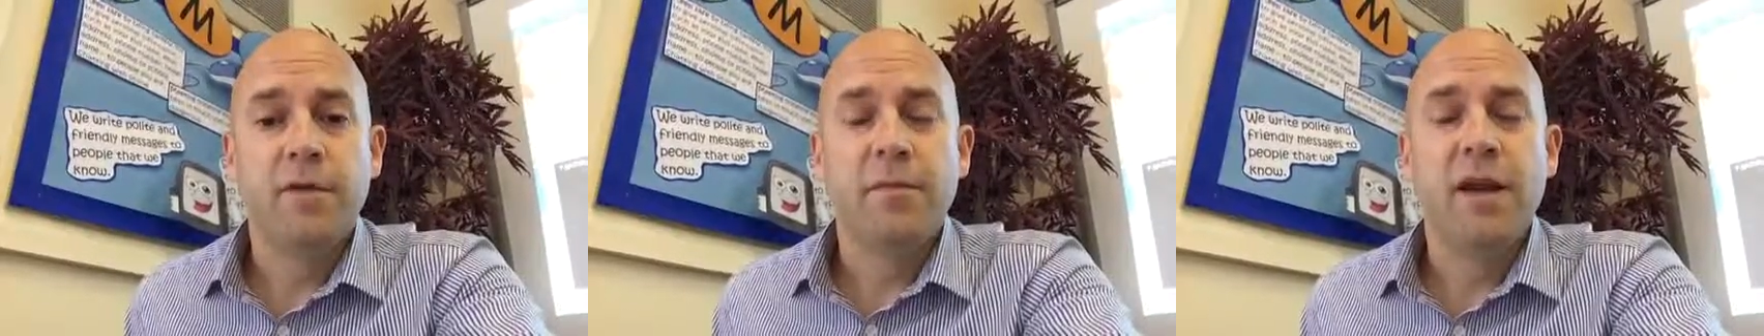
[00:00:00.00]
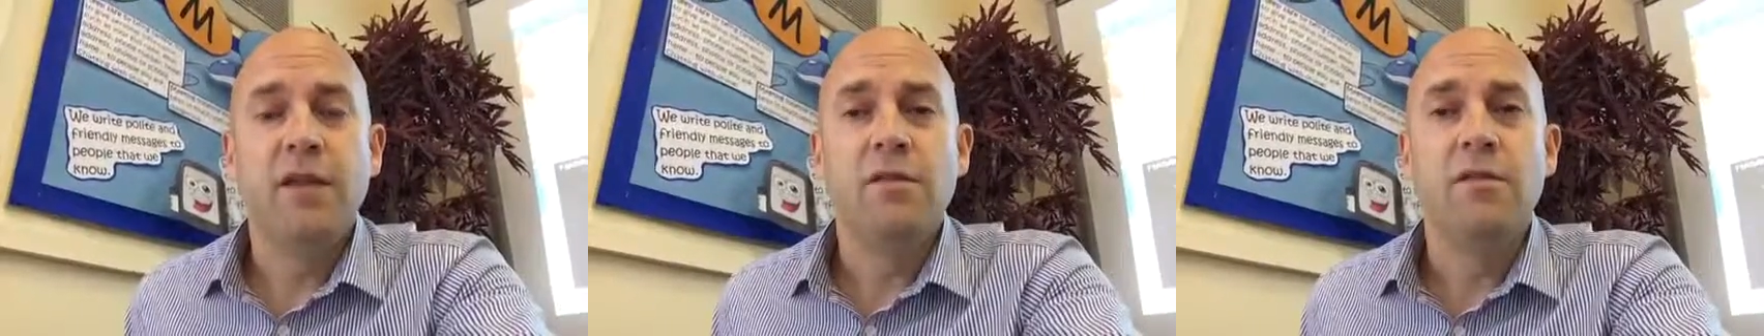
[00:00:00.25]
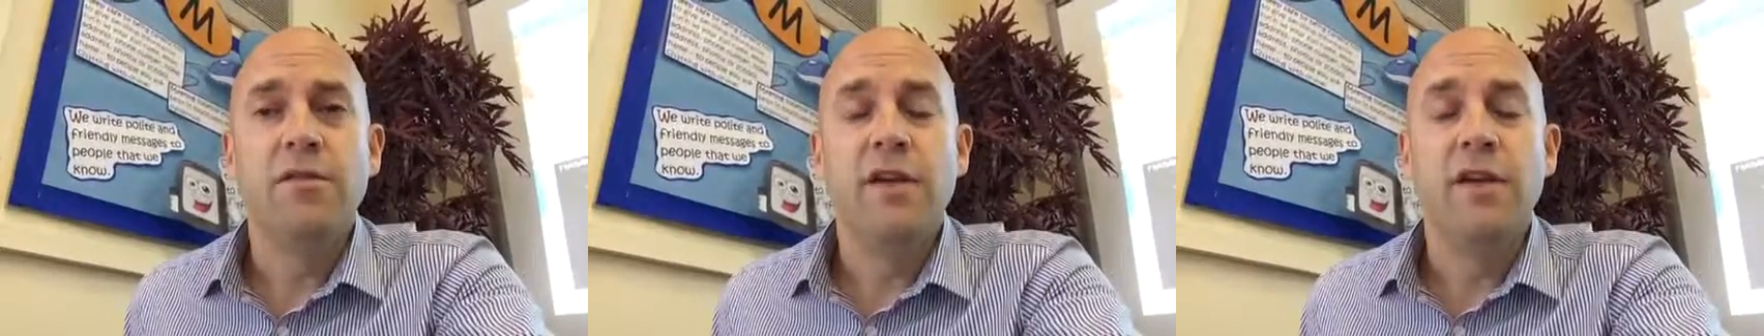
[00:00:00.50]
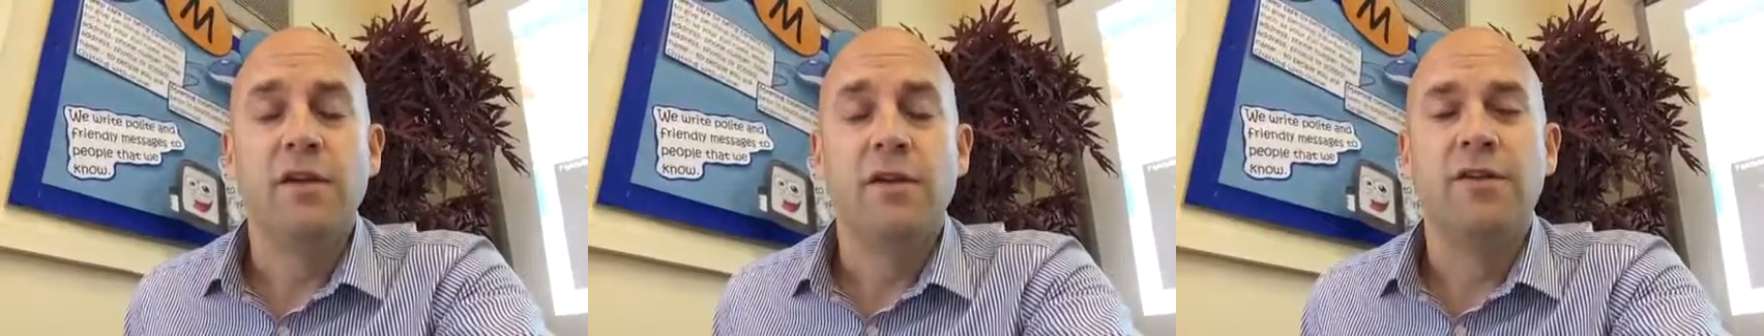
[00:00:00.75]
making them
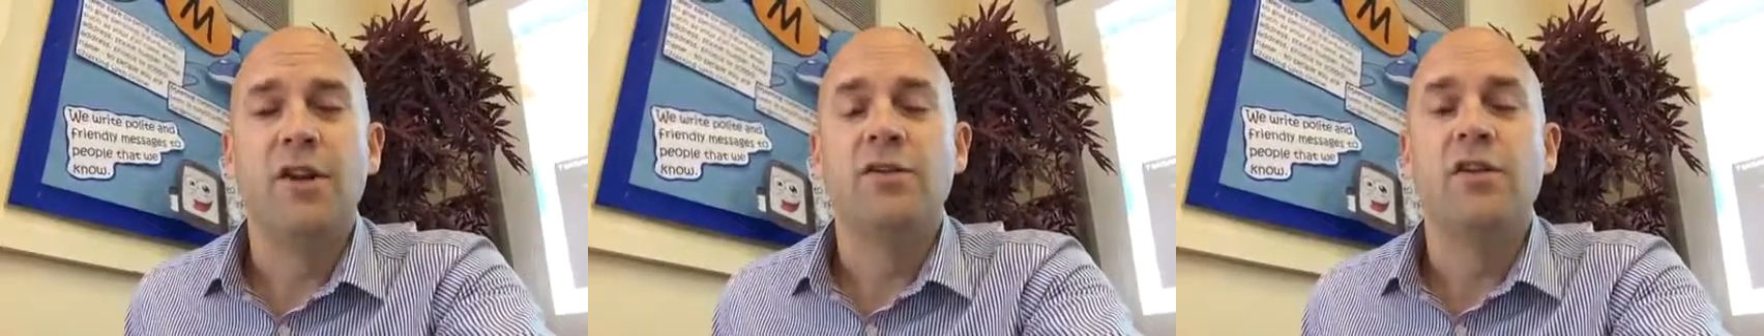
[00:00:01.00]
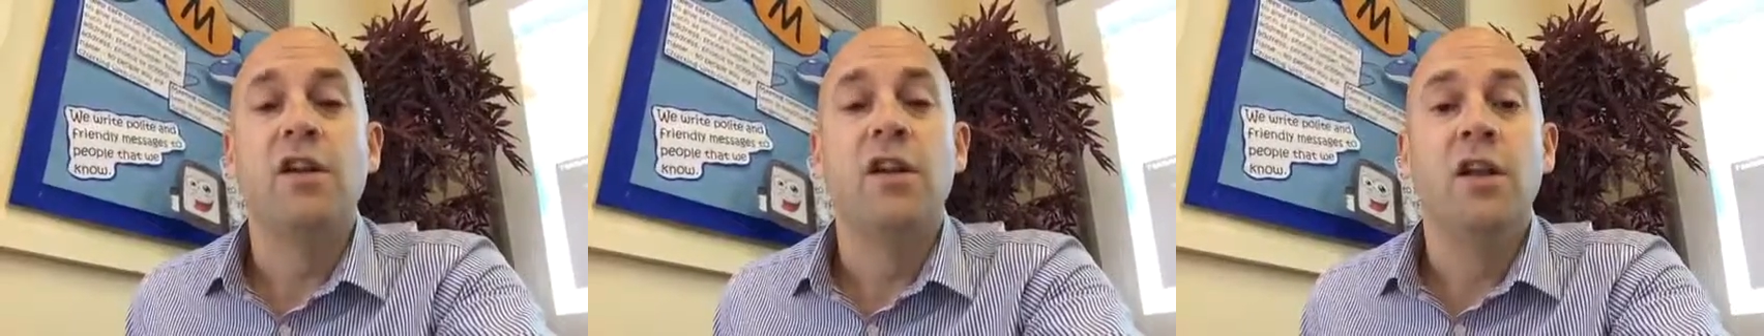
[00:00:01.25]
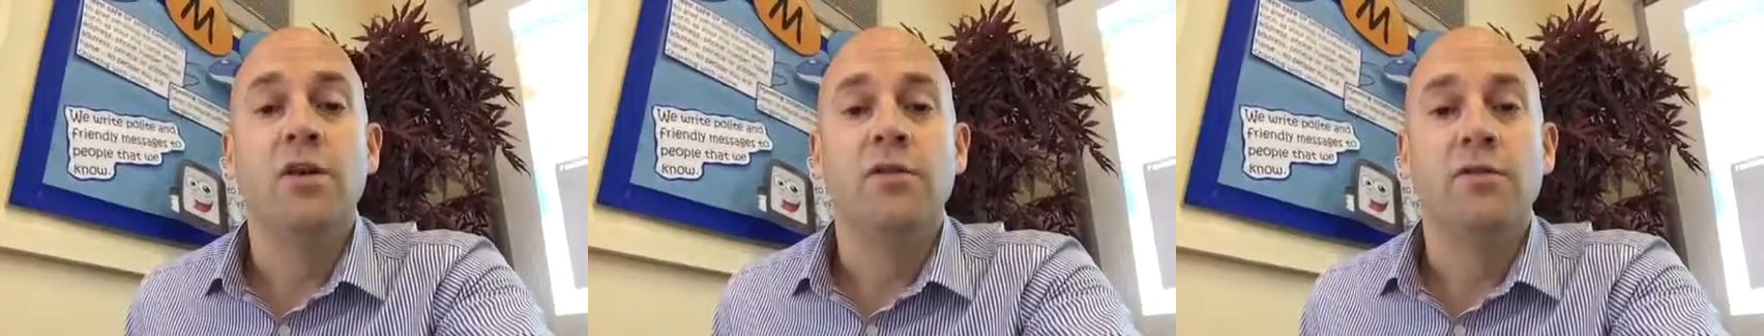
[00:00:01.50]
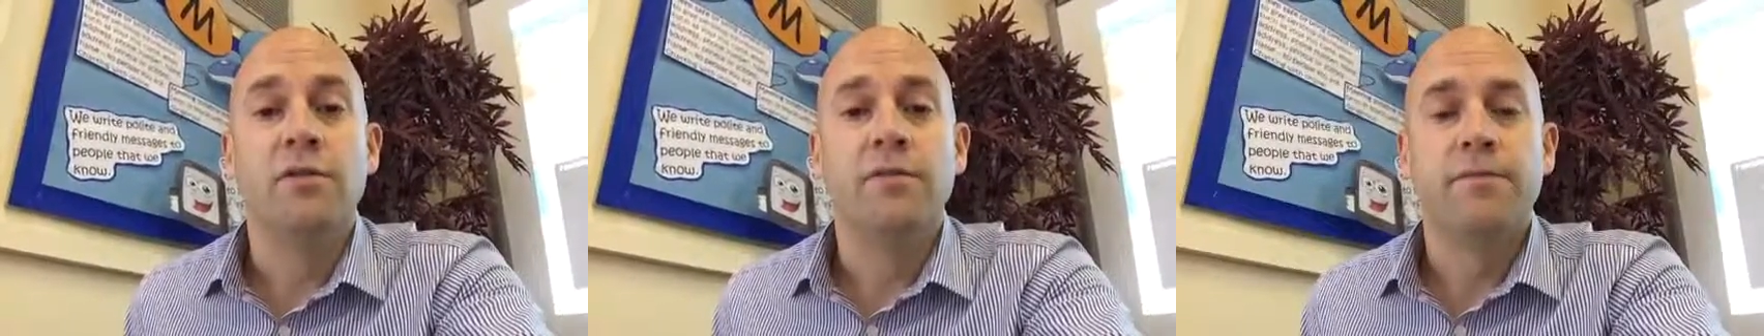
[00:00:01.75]
feel not
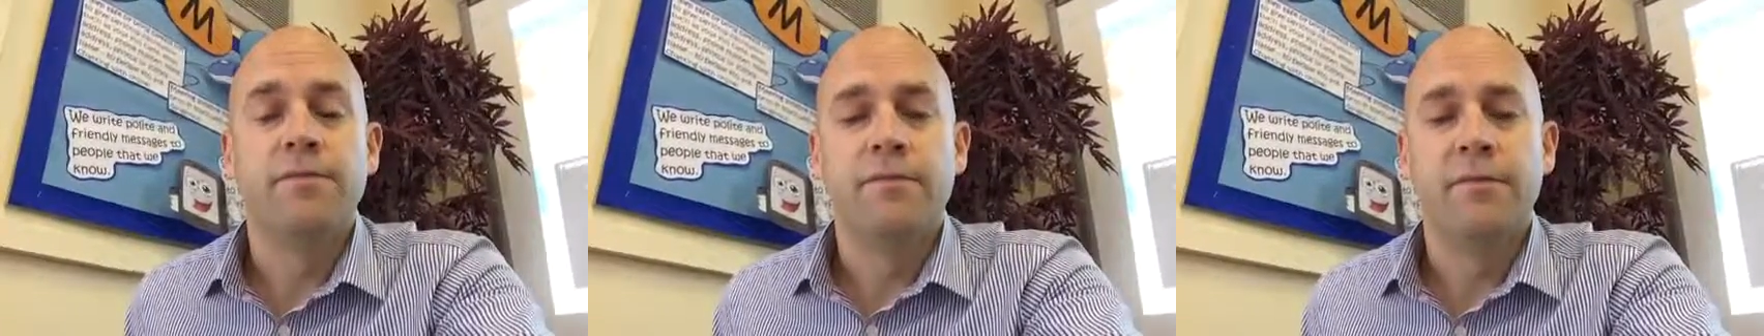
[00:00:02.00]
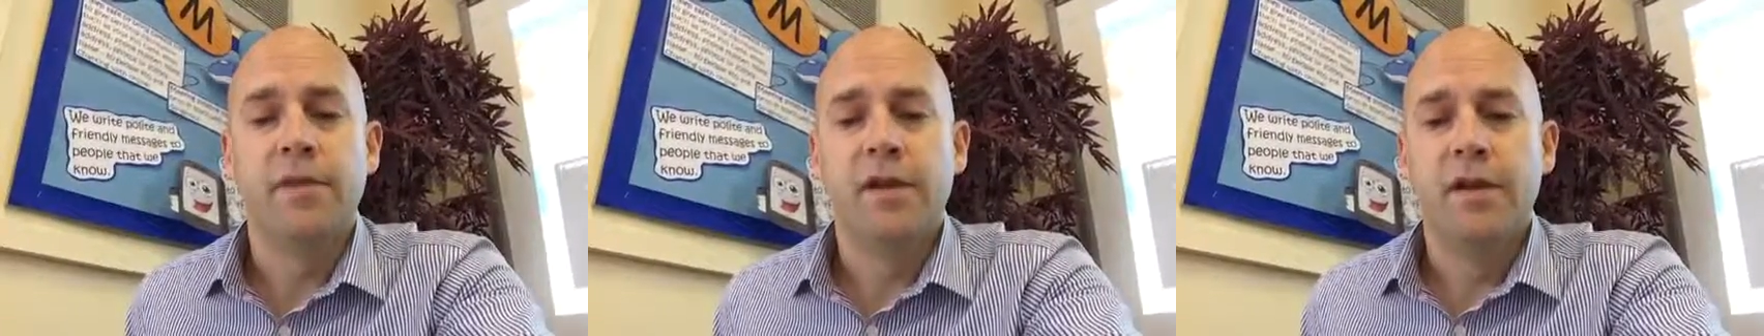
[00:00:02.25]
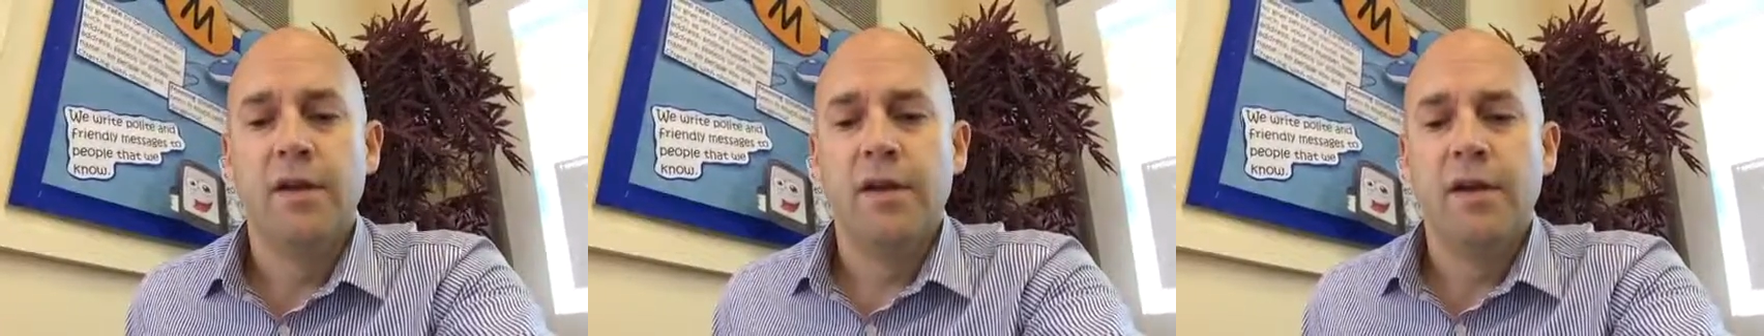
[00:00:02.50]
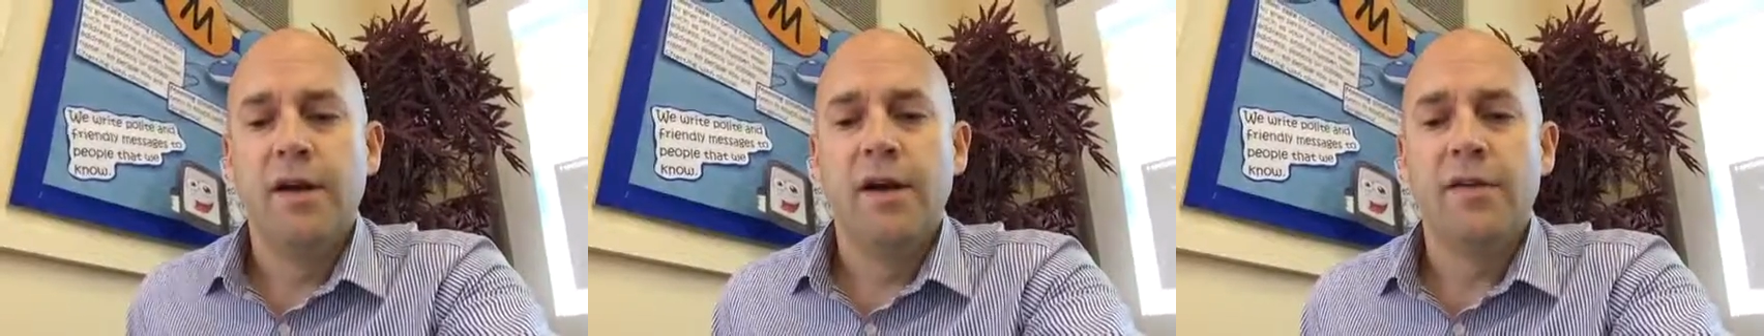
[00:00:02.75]
alone.
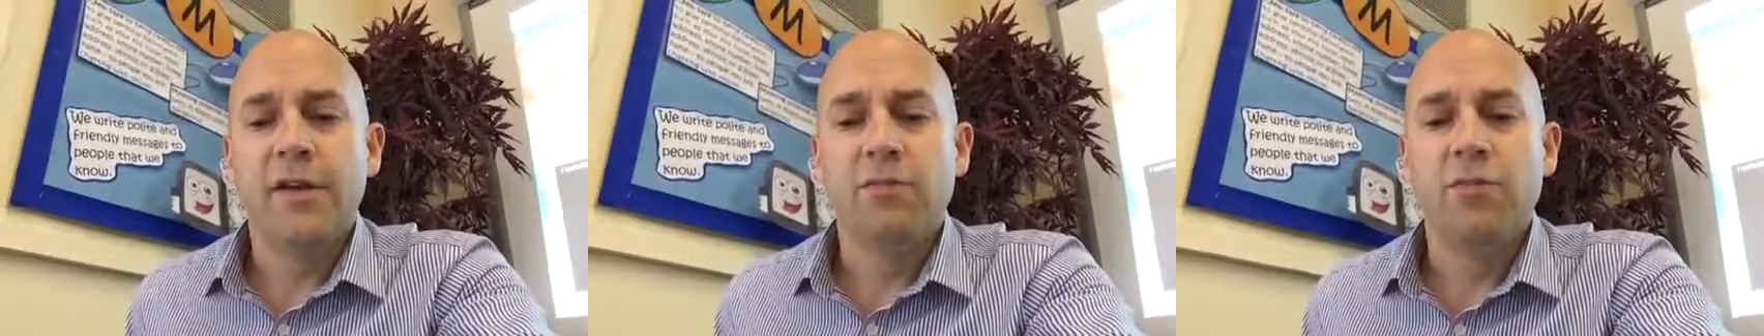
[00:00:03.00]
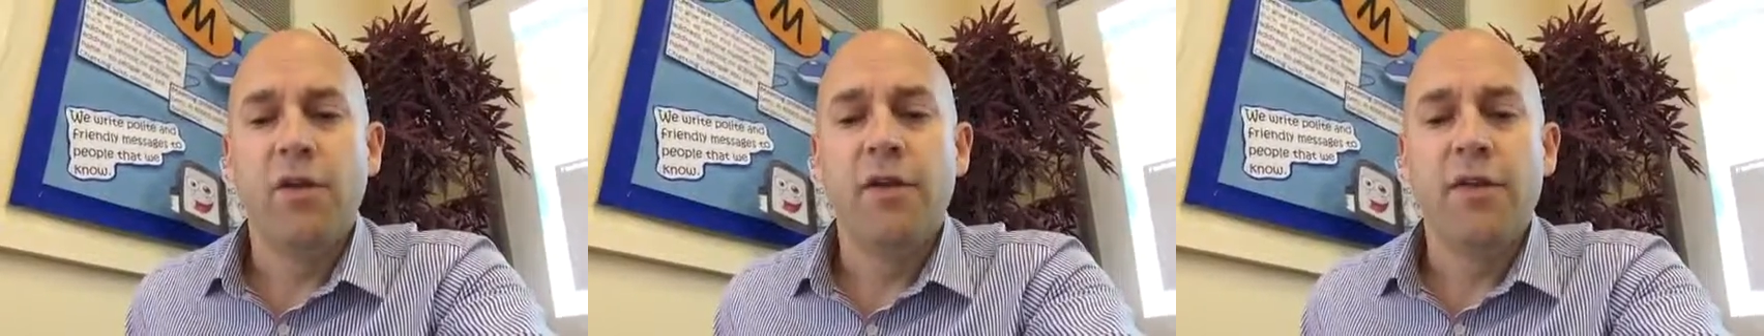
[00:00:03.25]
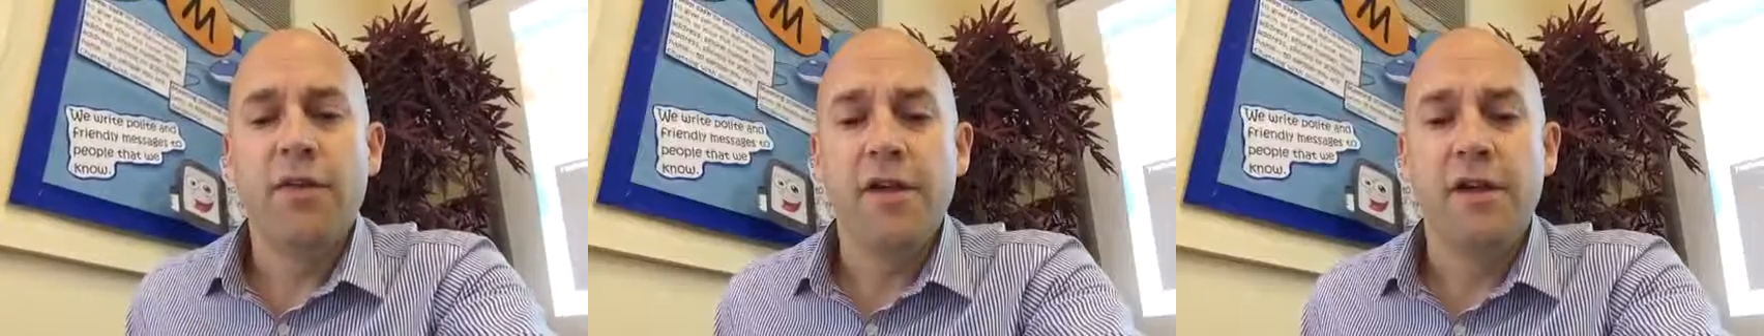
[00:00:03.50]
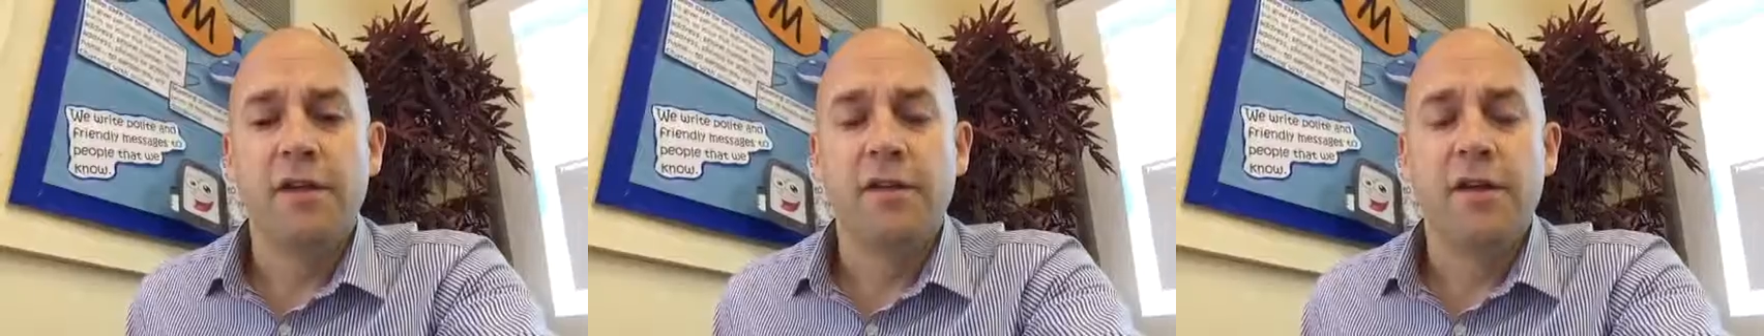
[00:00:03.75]
And that's one
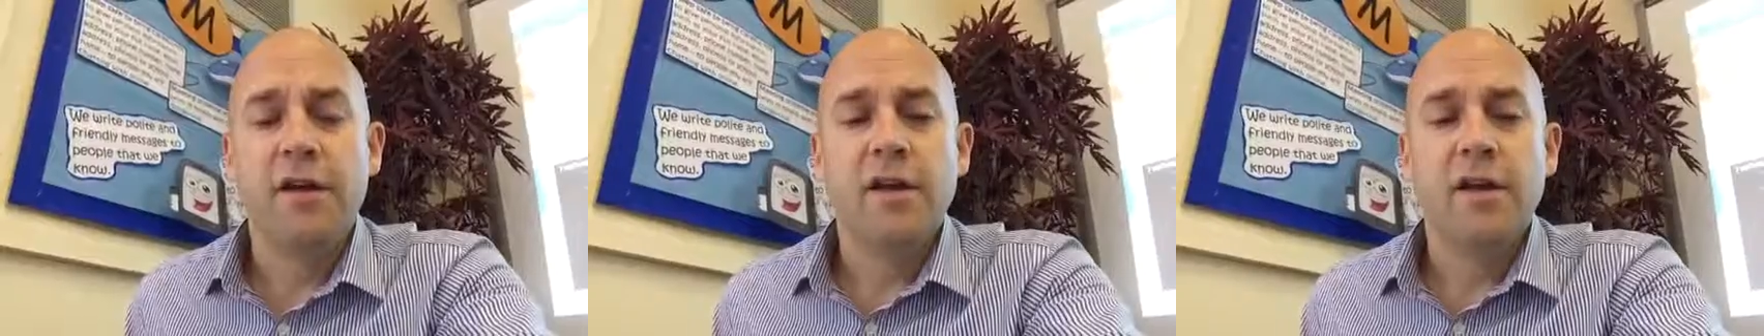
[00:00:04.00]
thing